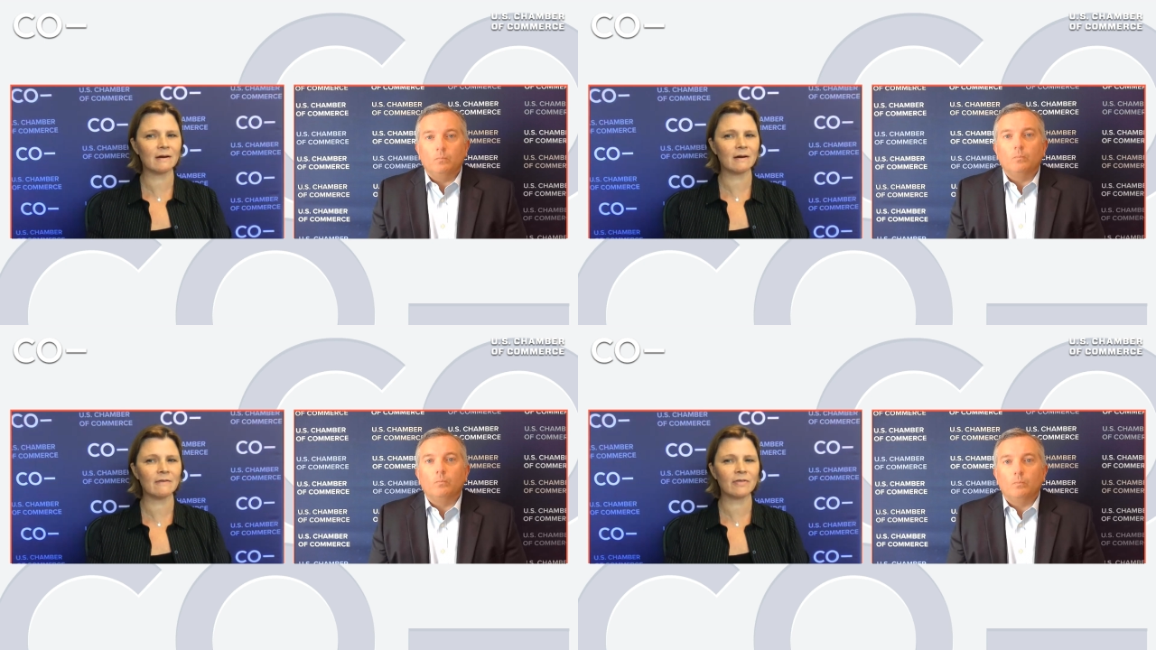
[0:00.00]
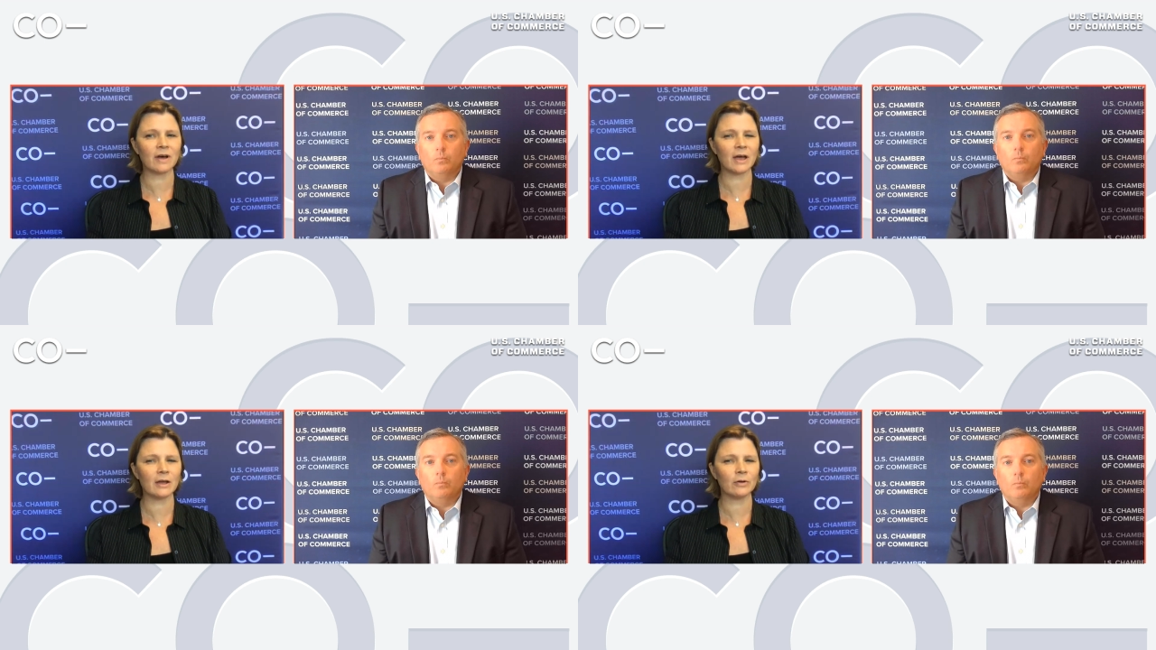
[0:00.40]
Speaker 1: of
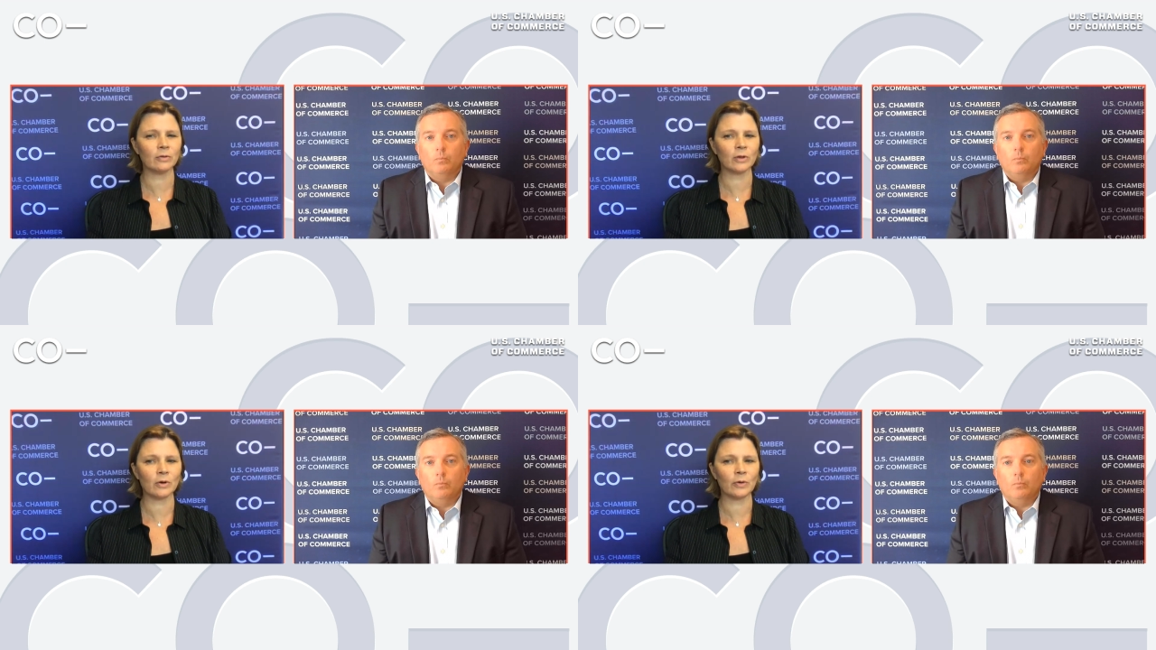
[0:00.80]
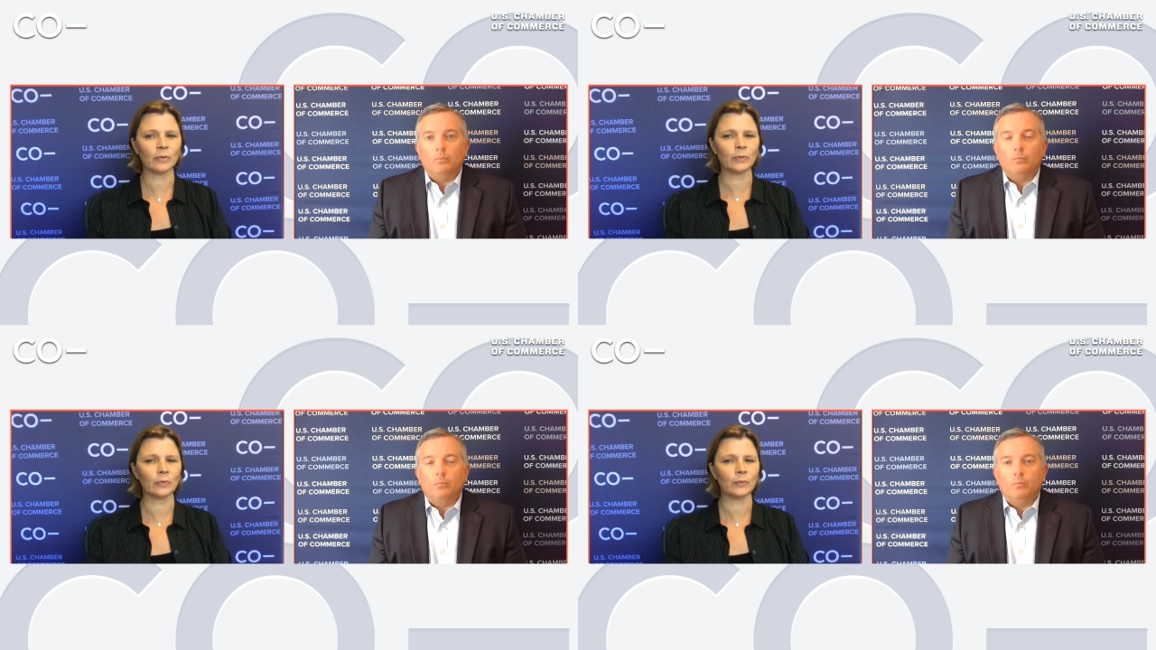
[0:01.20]
the I D L loan,